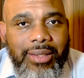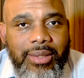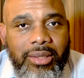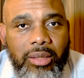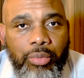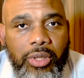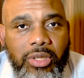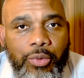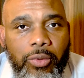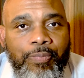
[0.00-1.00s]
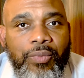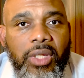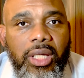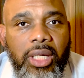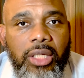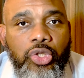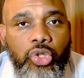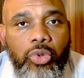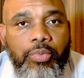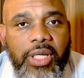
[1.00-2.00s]
assistant principal is
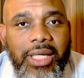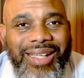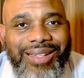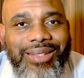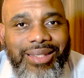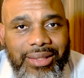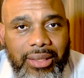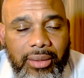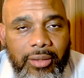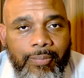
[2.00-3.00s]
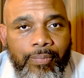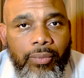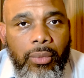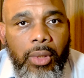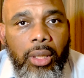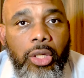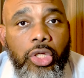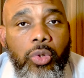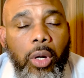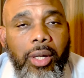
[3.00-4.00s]
to be an assistant. You are